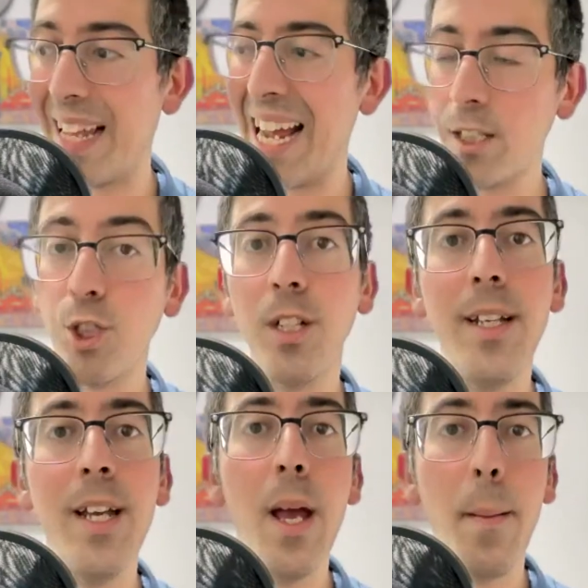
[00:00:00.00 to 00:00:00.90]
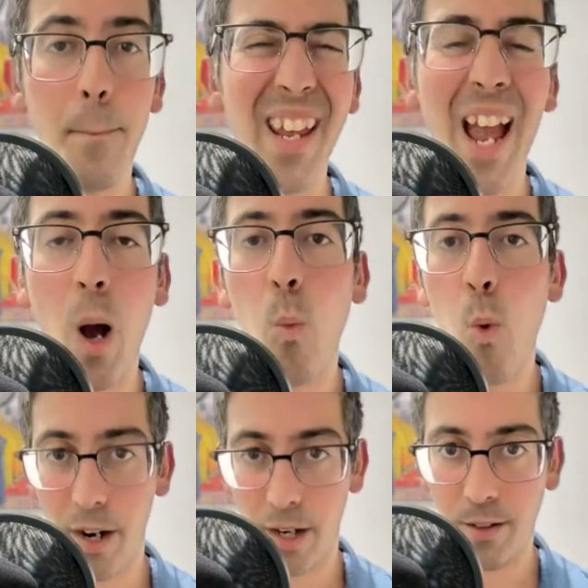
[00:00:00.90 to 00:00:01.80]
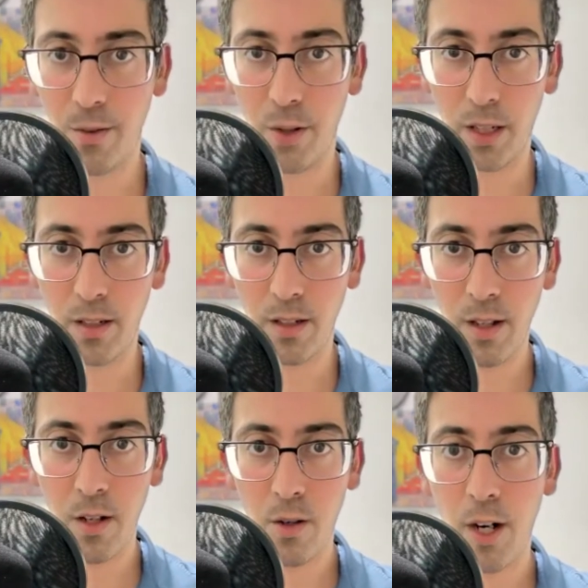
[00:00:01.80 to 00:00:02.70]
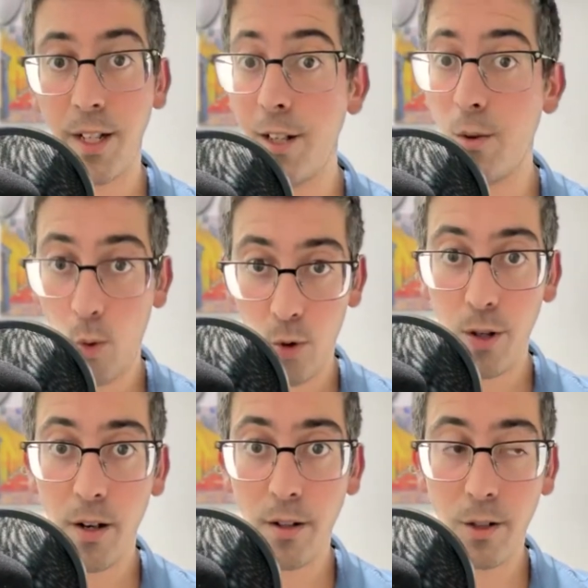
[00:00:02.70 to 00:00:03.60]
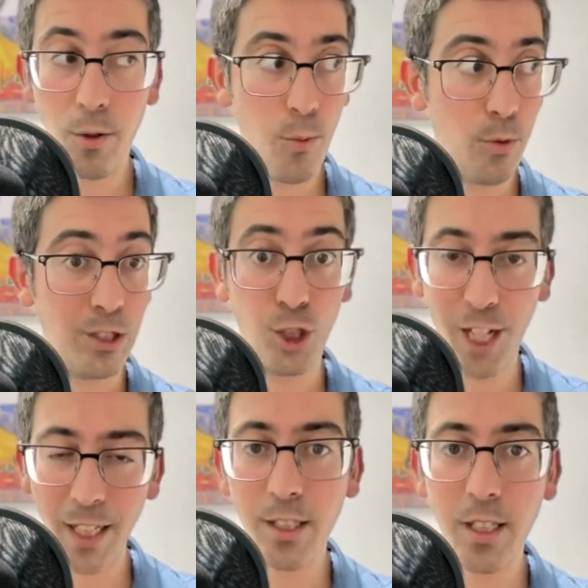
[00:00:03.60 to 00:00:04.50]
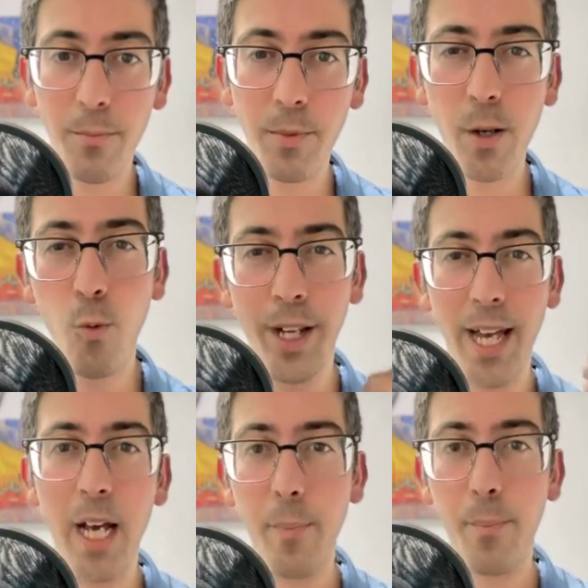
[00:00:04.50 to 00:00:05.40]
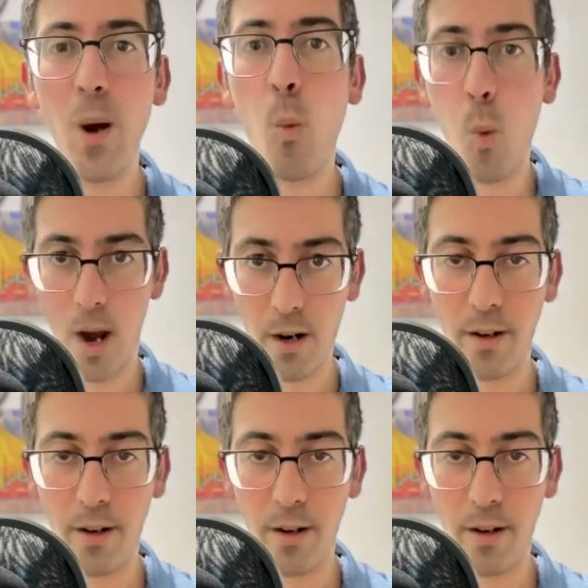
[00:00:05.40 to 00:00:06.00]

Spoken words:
Actually be aware to it, right? In order to change something, we got to be aware.